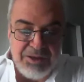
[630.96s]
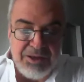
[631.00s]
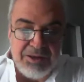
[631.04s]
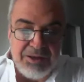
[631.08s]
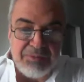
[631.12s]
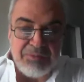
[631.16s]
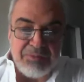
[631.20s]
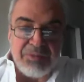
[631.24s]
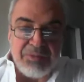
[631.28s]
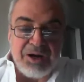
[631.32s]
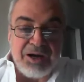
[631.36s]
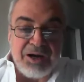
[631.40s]

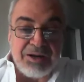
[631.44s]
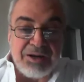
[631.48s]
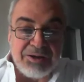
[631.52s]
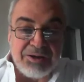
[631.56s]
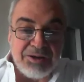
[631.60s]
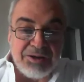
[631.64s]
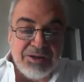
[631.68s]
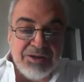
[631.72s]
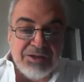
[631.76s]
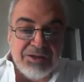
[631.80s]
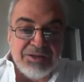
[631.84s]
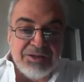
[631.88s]
But
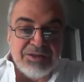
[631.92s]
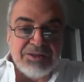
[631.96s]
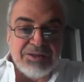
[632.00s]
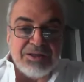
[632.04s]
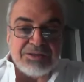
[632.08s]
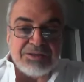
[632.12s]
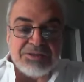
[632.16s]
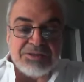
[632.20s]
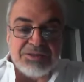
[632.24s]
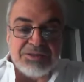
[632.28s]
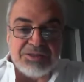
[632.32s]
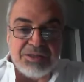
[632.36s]
it
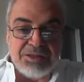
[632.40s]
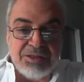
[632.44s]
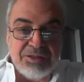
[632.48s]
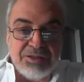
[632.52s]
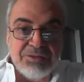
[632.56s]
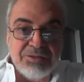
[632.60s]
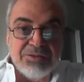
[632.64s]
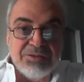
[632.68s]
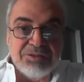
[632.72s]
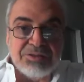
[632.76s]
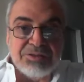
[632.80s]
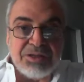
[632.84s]
doesn't tell
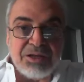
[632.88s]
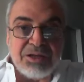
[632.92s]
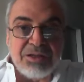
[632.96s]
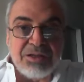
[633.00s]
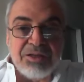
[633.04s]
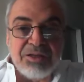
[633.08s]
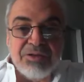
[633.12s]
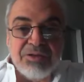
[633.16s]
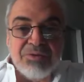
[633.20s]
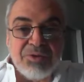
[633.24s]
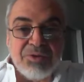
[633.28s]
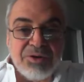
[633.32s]
you
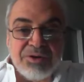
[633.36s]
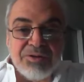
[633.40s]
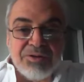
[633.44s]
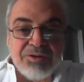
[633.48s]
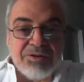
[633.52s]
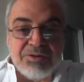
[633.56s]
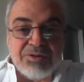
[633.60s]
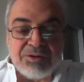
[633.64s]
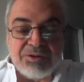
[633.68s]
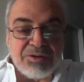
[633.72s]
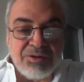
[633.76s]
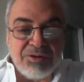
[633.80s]
exactly what
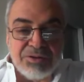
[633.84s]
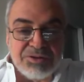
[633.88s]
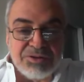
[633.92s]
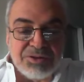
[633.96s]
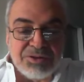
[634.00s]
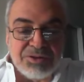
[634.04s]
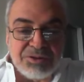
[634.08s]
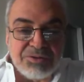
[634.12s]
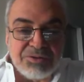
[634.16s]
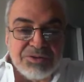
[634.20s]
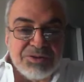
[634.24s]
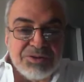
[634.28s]
the
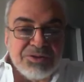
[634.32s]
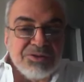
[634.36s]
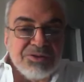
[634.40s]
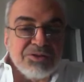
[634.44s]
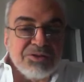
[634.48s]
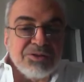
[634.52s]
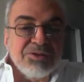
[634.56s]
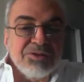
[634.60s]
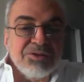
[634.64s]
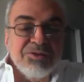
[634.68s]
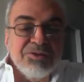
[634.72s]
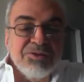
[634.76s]
consequences
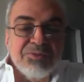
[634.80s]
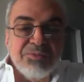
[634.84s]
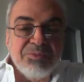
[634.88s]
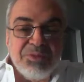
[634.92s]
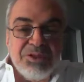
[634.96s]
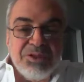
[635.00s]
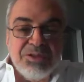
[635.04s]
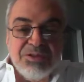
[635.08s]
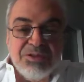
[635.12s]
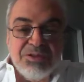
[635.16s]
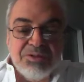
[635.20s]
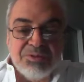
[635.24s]
are going to
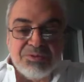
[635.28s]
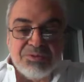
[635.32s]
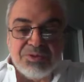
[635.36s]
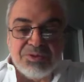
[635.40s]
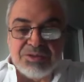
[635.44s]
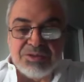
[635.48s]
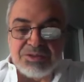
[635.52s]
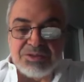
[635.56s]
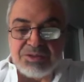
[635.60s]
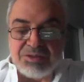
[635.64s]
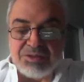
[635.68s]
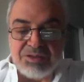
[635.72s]
be,
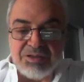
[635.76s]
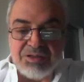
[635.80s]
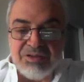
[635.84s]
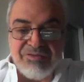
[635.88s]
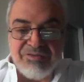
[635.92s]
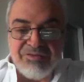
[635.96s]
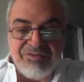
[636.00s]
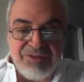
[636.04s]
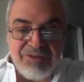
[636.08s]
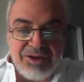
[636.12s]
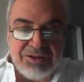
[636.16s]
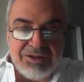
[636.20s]
what's the
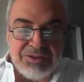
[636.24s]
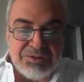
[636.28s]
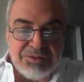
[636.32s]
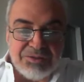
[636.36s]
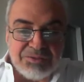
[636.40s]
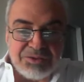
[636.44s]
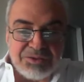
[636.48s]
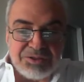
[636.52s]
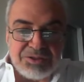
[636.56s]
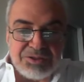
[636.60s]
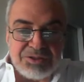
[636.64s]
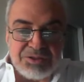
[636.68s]
effect,
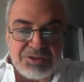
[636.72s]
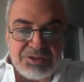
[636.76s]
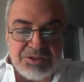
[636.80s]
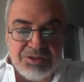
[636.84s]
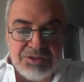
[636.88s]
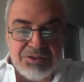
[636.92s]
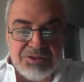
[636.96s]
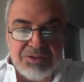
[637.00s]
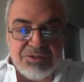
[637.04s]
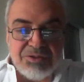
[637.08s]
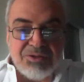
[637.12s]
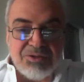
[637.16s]
what's
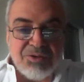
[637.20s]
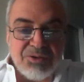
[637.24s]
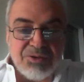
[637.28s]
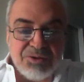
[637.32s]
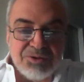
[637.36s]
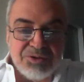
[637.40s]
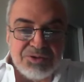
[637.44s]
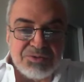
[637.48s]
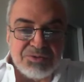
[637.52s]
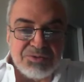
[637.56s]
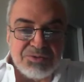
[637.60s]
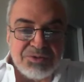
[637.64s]
the
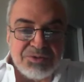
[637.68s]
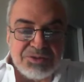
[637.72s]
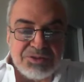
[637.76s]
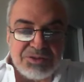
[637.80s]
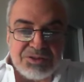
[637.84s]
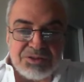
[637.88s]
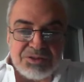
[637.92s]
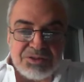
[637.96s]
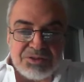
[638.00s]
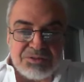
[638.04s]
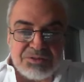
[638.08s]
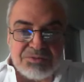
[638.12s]
cause,
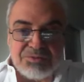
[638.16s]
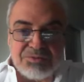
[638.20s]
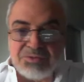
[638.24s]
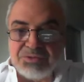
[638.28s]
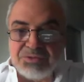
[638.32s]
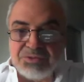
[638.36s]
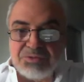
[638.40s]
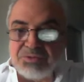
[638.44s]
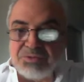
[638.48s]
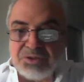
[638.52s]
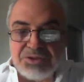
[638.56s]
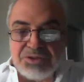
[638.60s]
what's
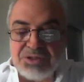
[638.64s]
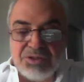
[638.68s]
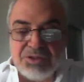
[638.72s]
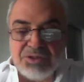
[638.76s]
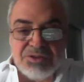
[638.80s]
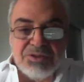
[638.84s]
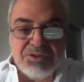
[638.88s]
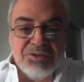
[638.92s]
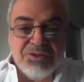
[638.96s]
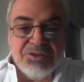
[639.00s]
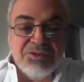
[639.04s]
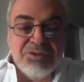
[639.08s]
it
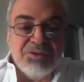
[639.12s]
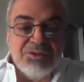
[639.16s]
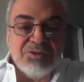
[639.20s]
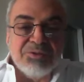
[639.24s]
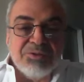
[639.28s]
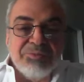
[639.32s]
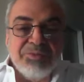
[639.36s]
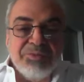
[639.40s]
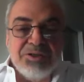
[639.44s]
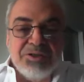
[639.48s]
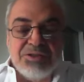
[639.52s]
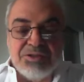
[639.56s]
doing to your
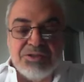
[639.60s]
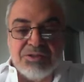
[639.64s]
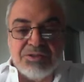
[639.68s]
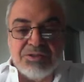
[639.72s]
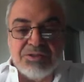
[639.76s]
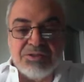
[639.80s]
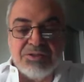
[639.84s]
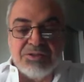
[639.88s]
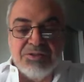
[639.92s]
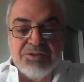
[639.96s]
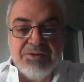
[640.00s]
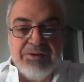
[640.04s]

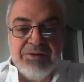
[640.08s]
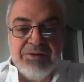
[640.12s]
business.